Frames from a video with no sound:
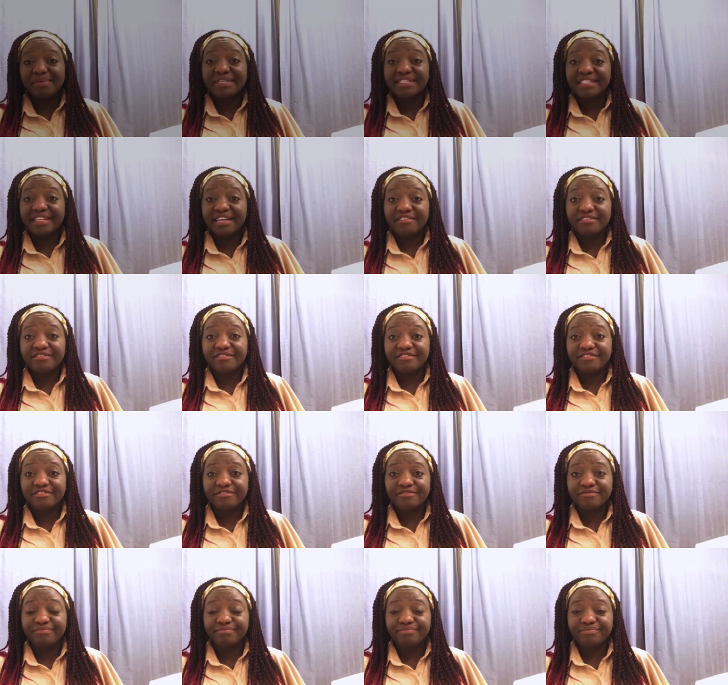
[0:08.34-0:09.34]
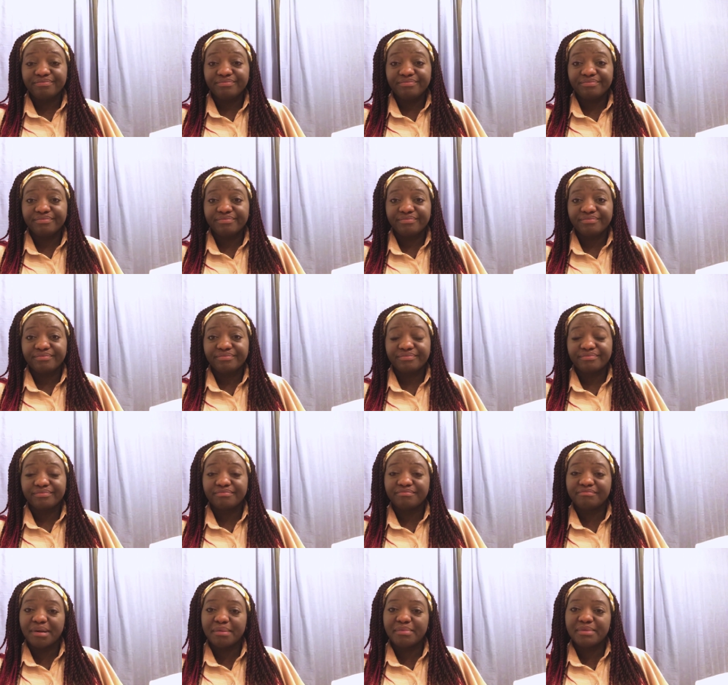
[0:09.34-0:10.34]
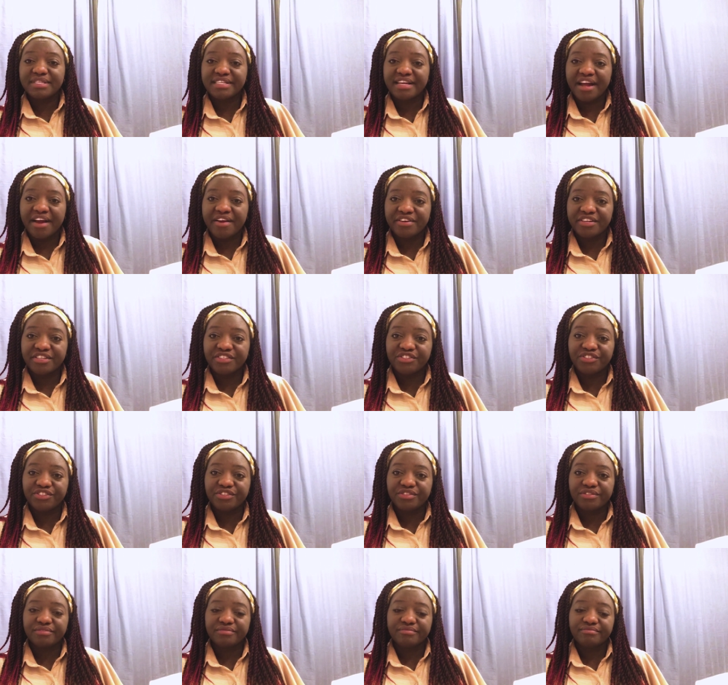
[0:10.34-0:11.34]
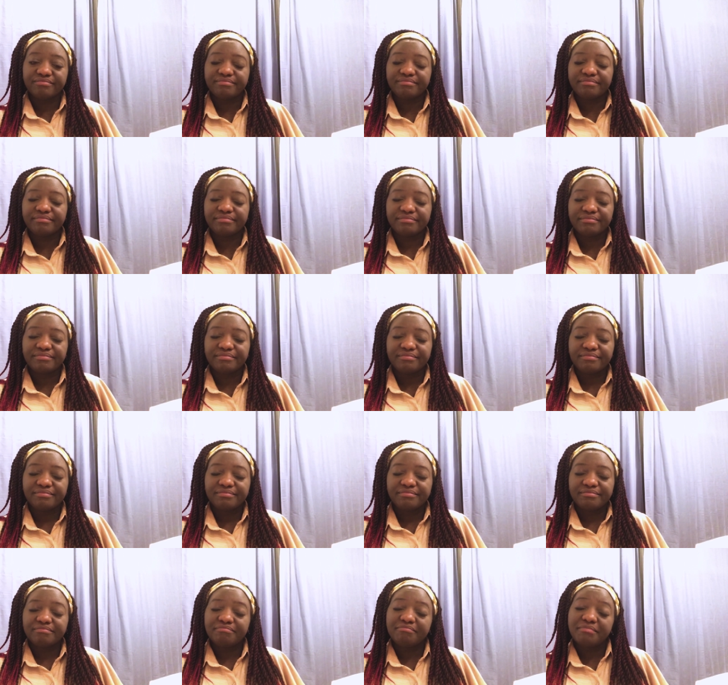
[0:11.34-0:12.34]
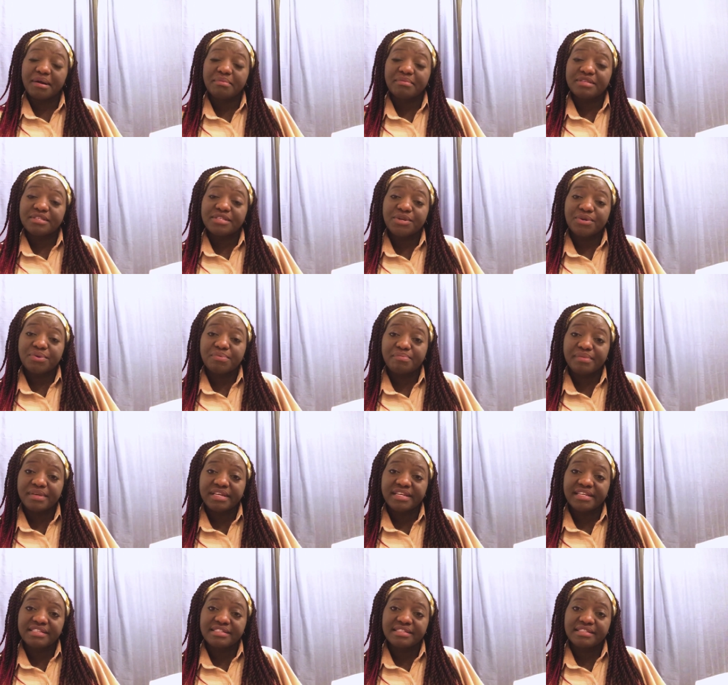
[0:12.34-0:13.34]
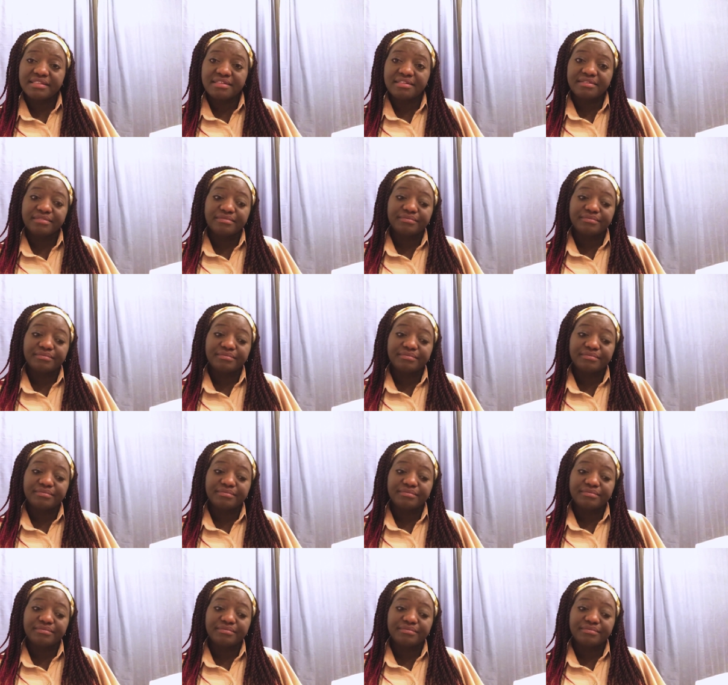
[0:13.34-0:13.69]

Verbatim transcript: is love. Mom is courage. Mom is humility.